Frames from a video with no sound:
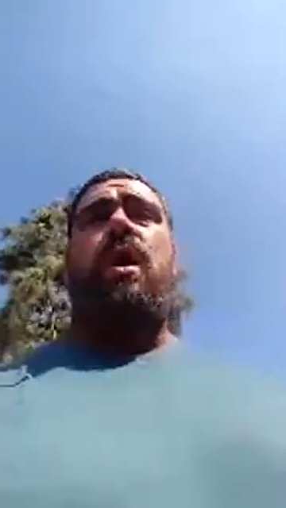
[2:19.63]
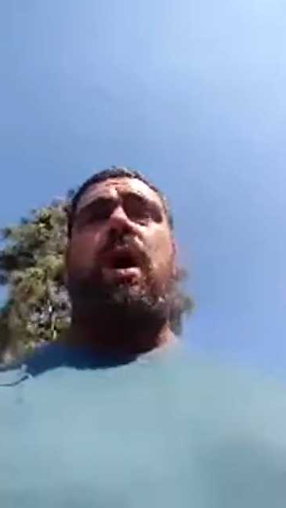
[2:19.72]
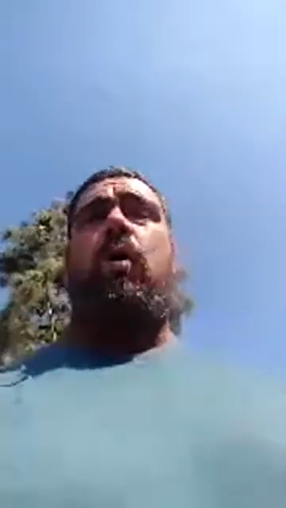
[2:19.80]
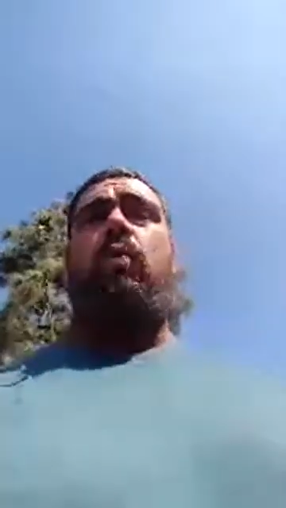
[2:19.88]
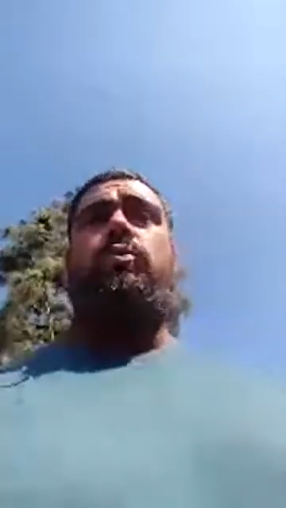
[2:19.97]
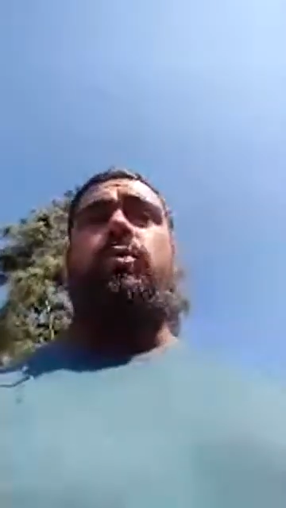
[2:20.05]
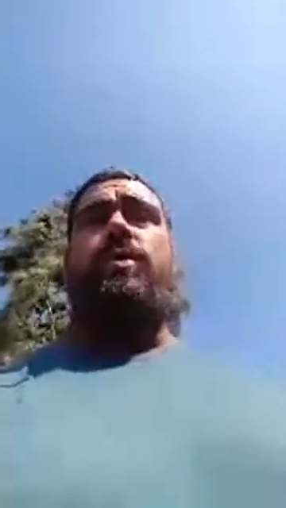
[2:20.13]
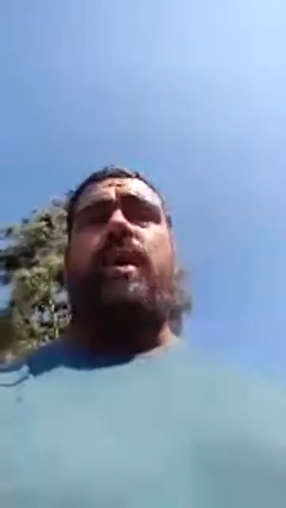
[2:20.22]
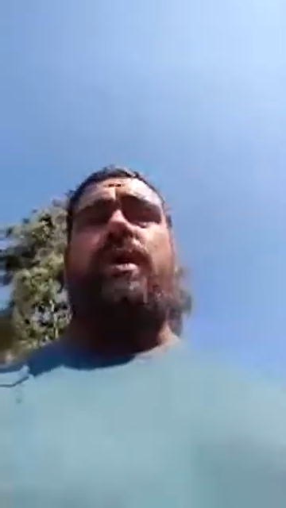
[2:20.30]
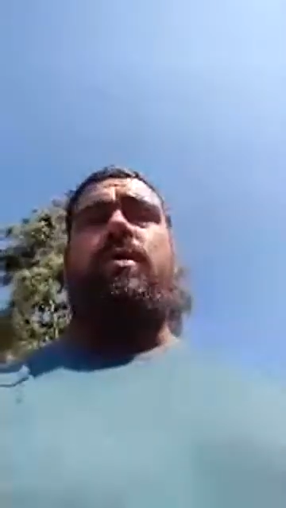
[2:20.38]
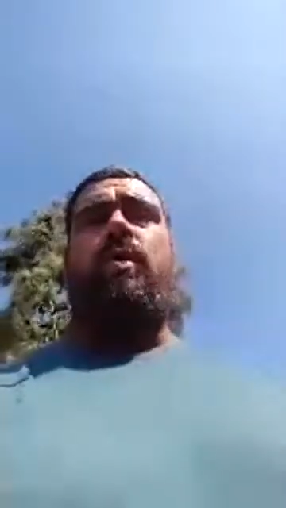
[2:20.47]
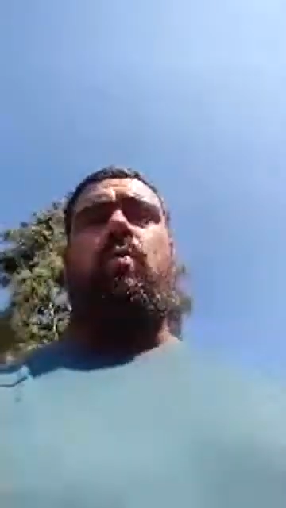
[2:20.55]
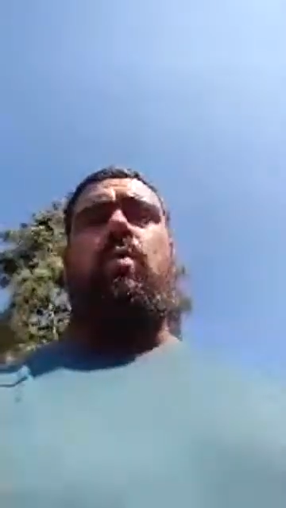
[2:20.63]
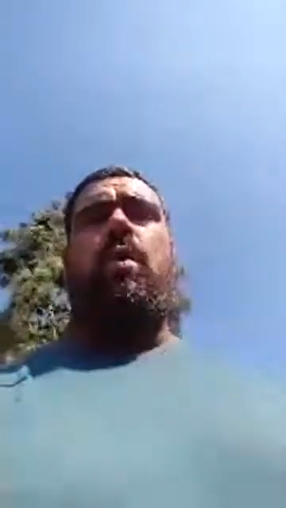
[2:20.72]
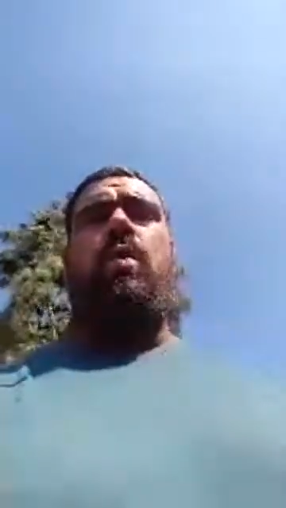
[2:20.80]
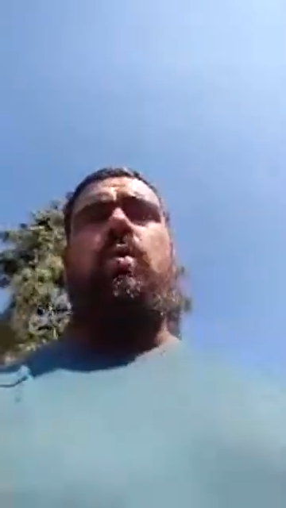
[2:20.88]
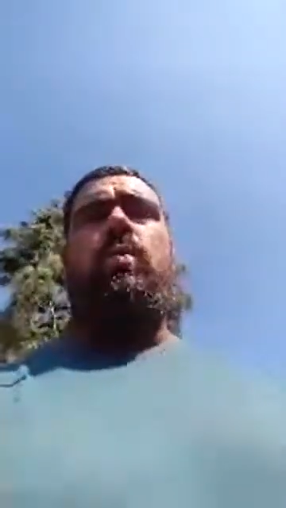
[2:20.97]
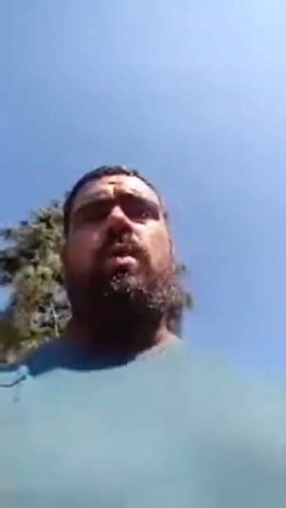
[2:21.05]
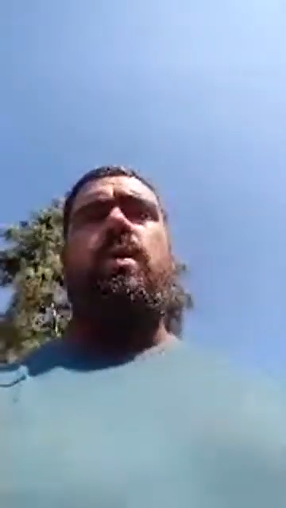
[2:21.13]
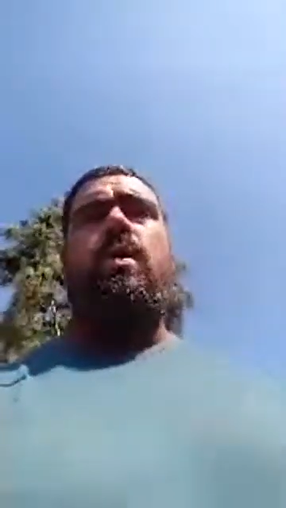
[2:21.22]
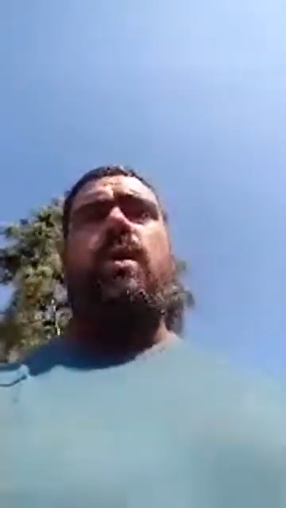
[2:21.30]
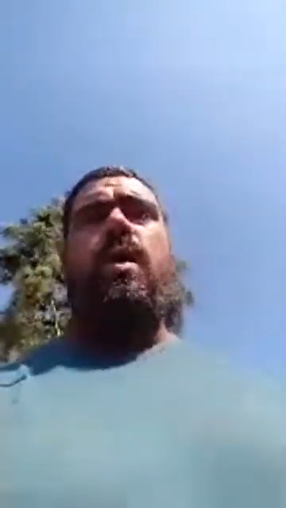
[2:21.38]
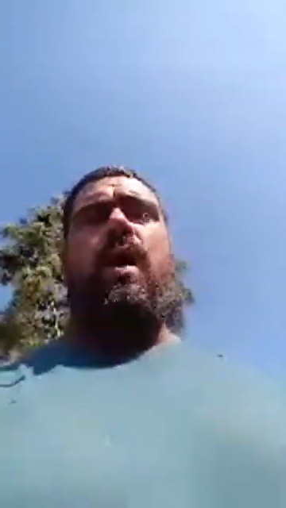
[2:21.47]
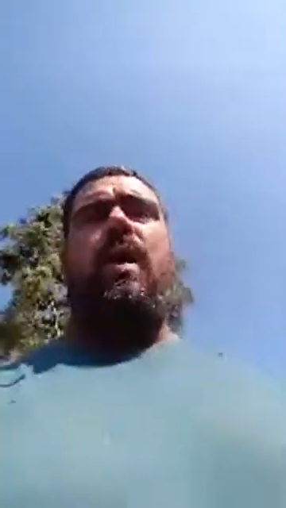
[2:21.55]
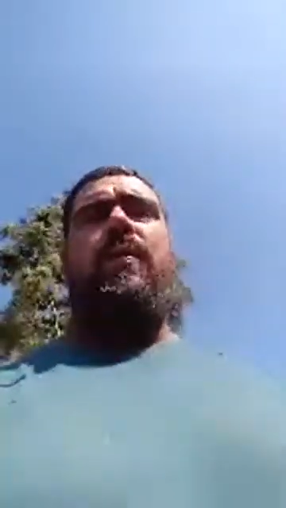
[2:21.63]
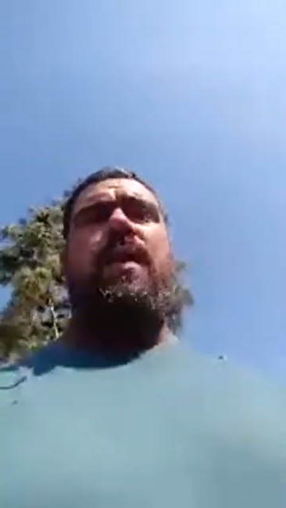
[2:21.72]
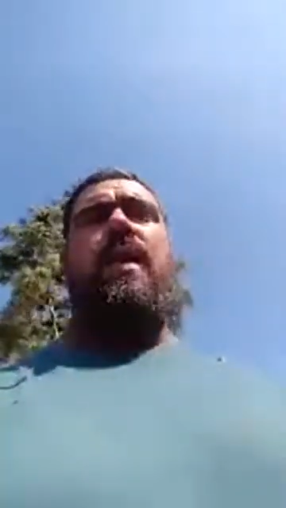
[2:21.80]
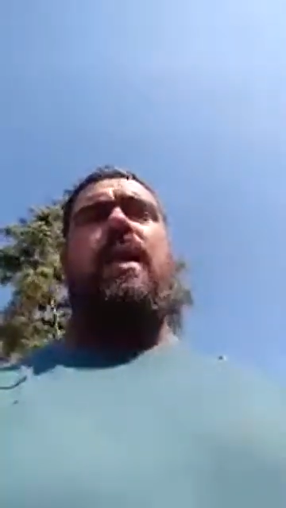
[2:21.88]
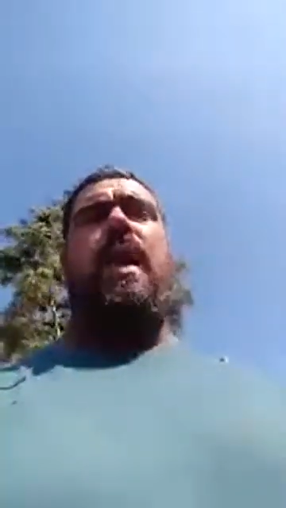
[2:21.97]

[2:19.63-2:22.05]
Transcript: which was that dirt road, and they had